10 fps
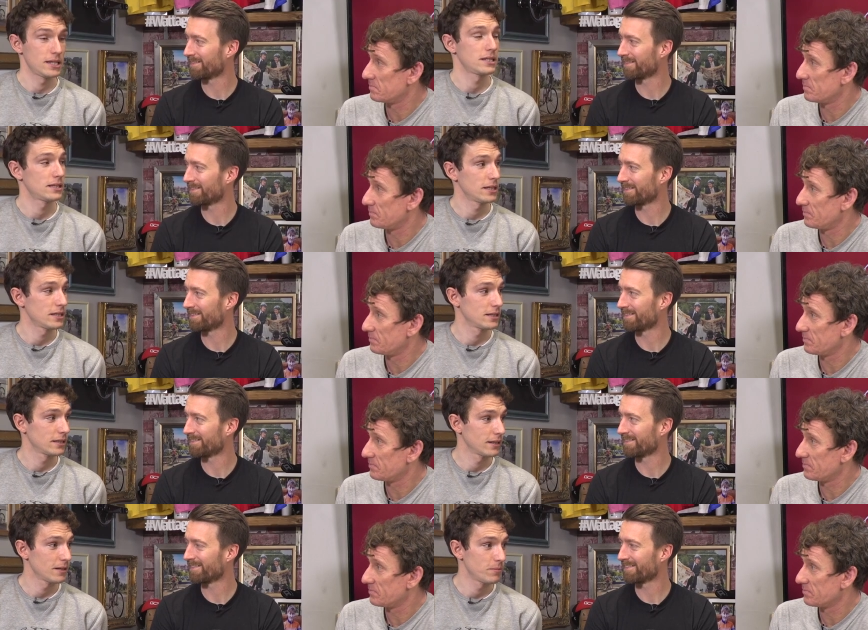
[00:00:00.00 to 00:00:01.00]
Speaker 1: is this
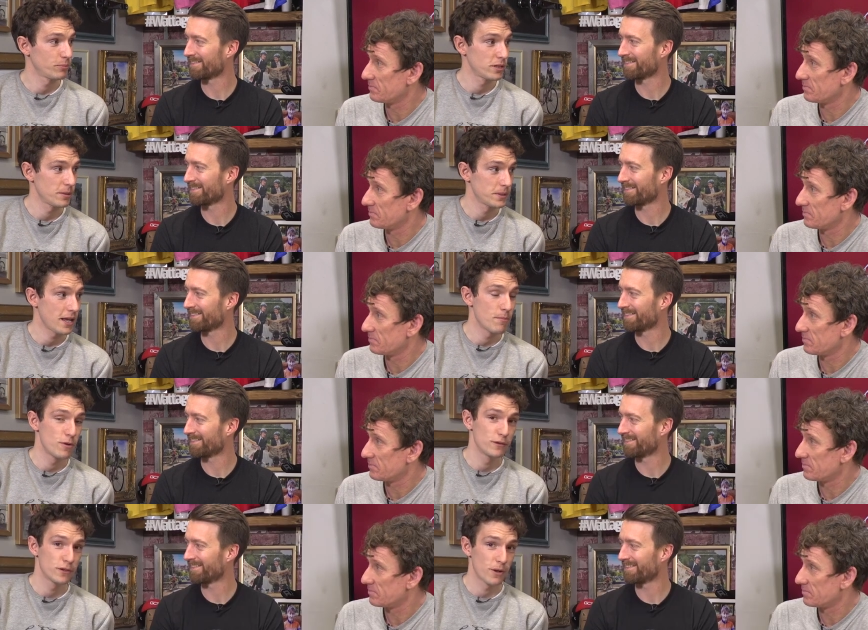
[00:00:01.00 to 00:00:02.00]
going to precipitate a
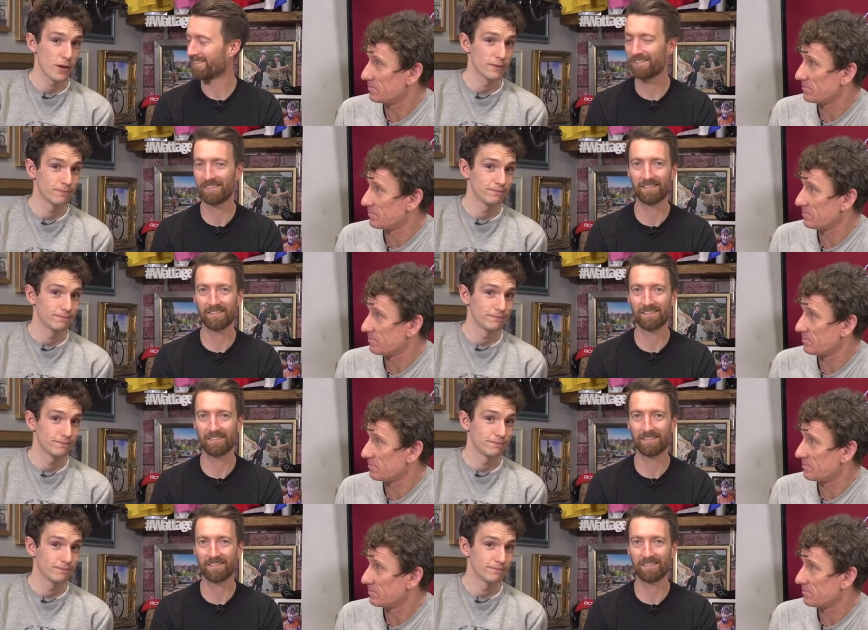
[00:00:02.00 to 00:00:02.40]
move to the road?